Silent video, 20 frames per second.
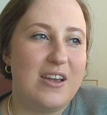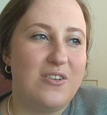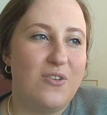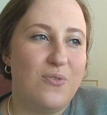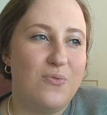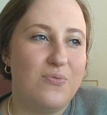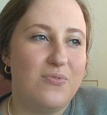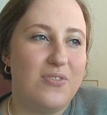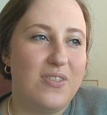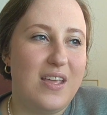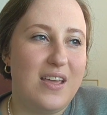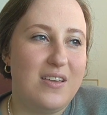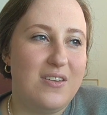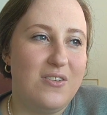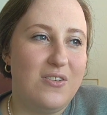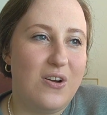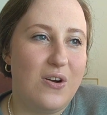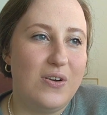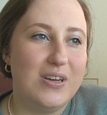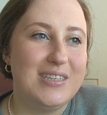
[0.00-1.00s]
I don't,
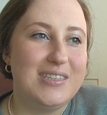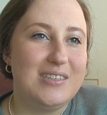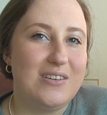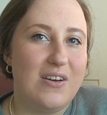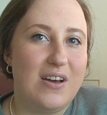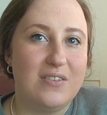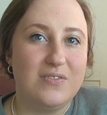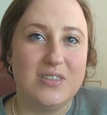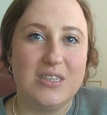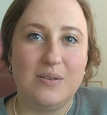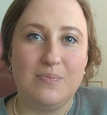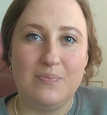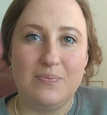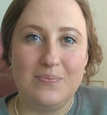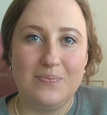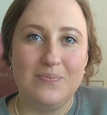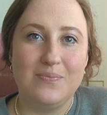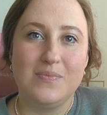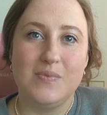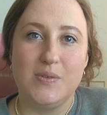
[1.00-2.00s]
you know, I still have
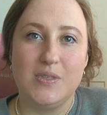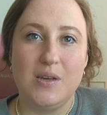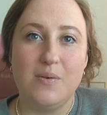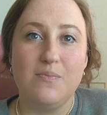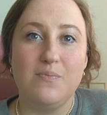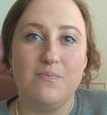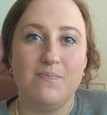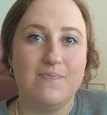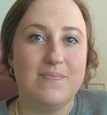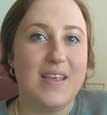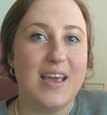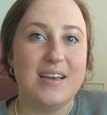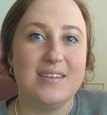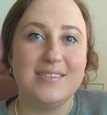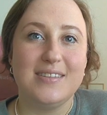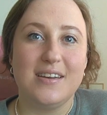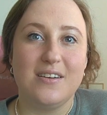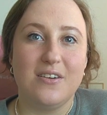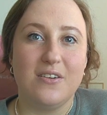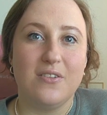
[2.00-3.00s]
some some
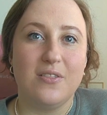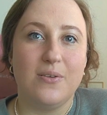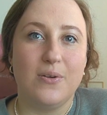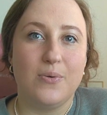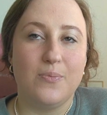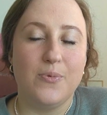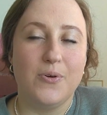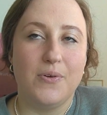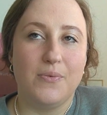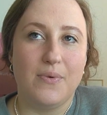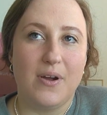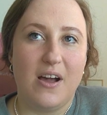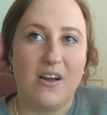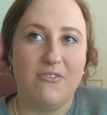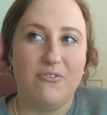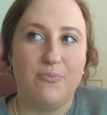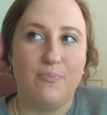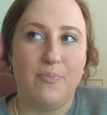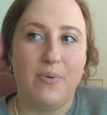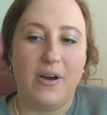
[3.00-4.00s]
days that are a little more
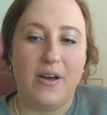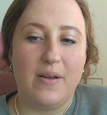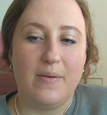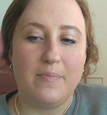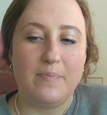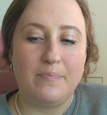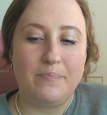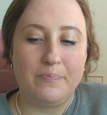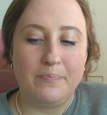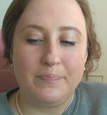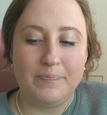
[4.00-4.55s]
rough, but